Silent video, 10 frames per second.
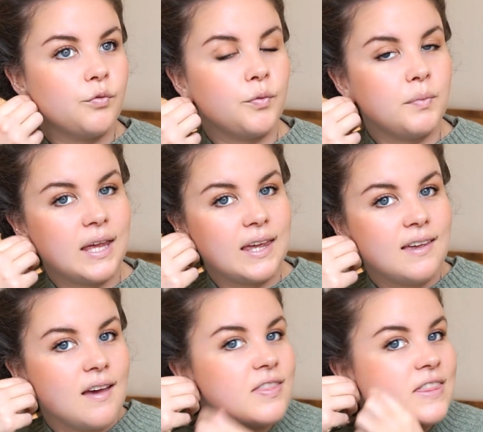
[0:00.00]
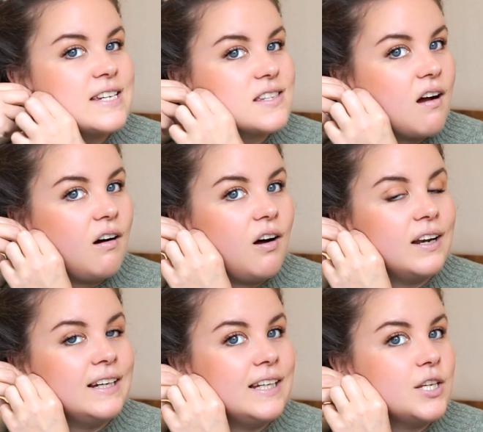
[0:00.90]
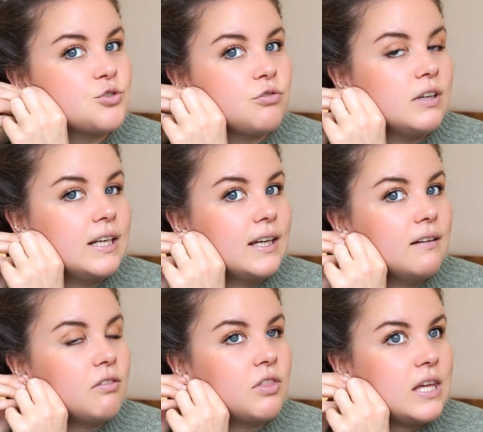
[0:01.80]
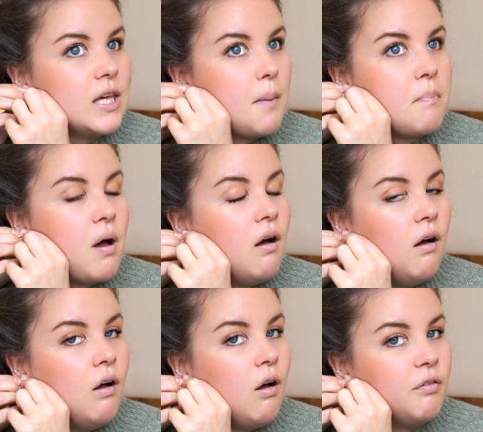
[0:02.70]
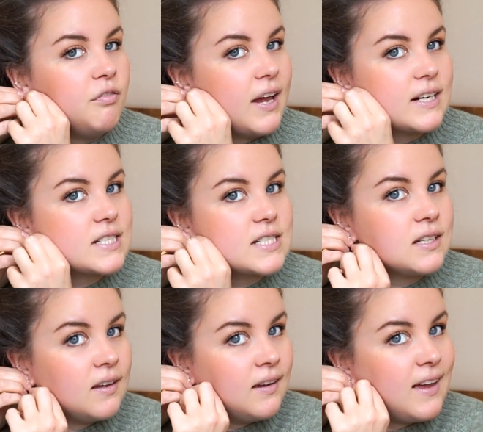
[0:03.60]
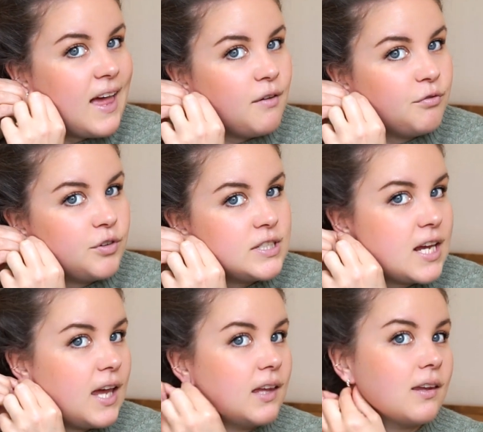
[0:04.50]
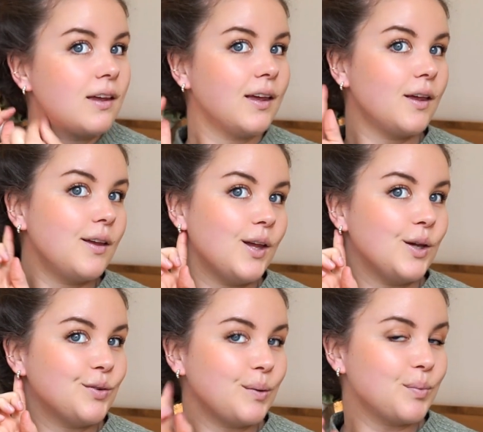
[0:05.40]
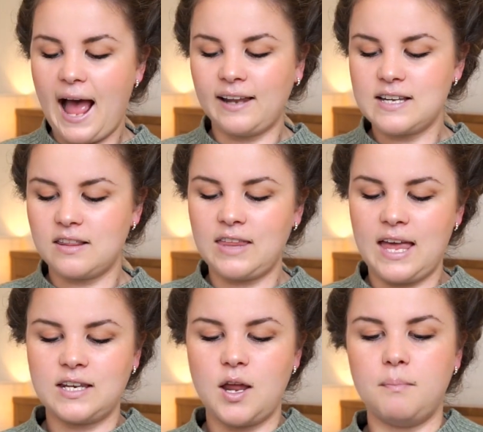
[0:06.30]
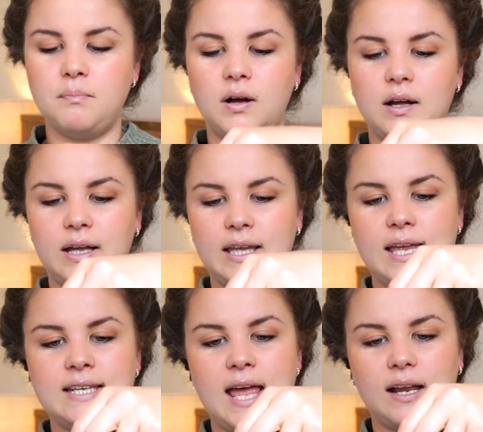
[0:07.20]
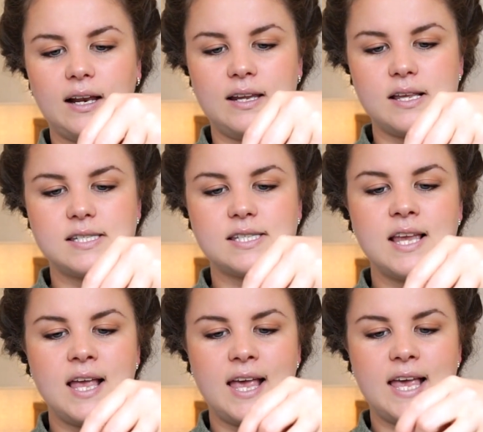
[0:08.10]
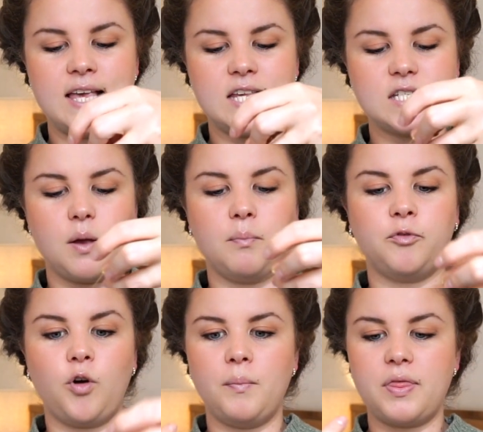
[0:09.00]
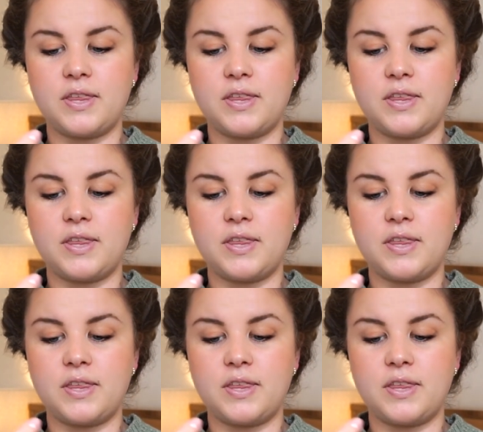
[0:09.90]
For me, these are literally the perfect everyday earring. And then my necklace is from